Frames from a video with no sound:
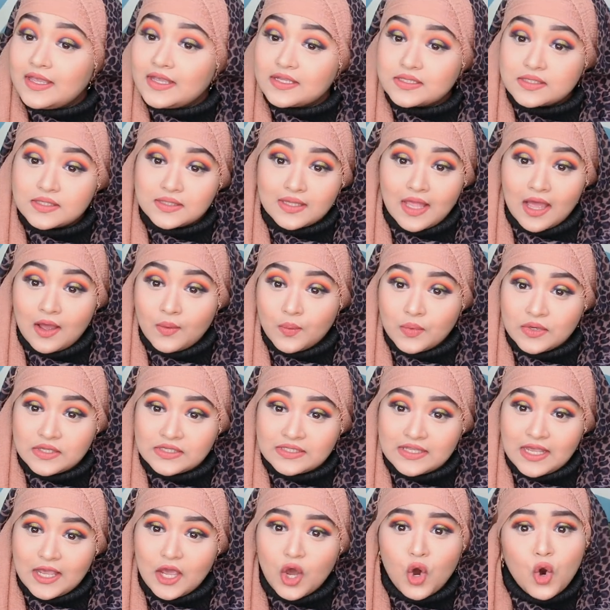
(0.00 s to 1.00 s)
Yeah, so that
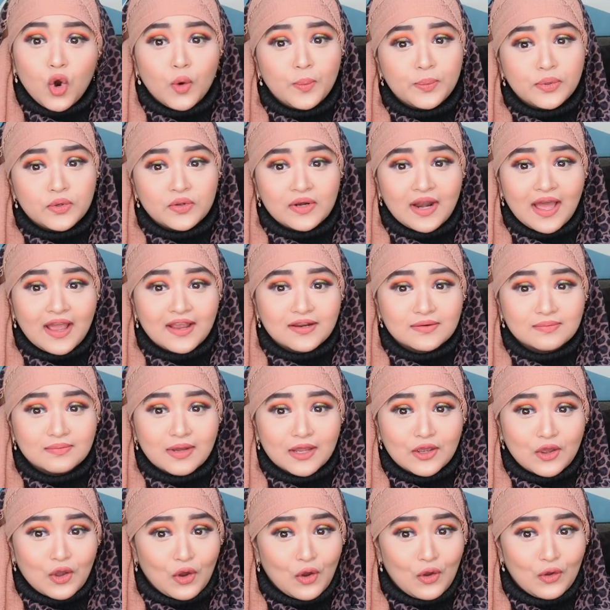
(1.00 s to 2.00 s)
was it. Hope you liked
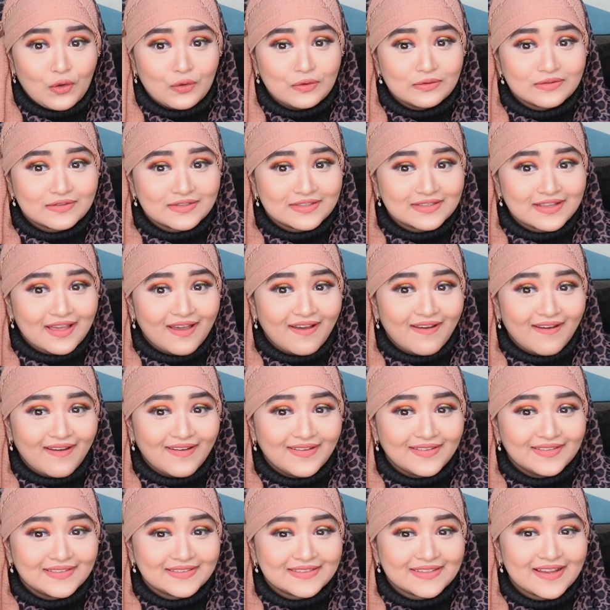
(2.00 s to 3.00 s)
my coats
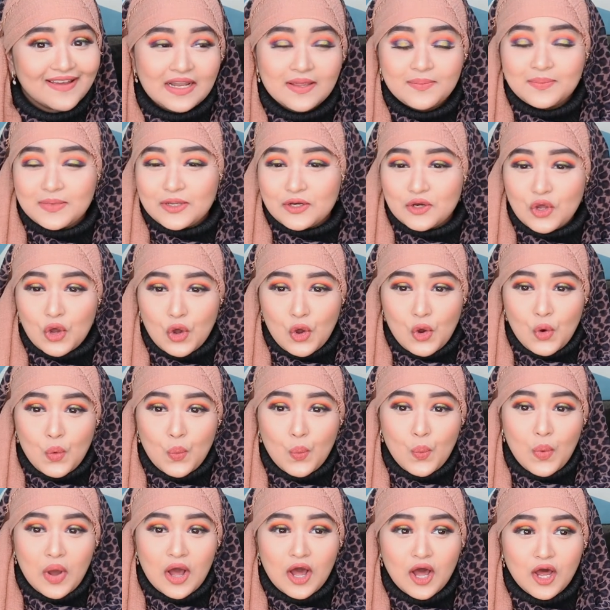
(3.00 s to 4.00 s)
and let me
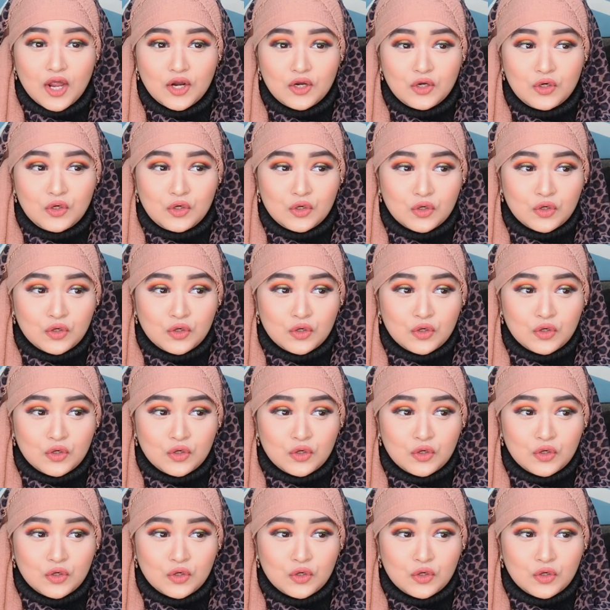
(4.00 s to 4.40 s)
know what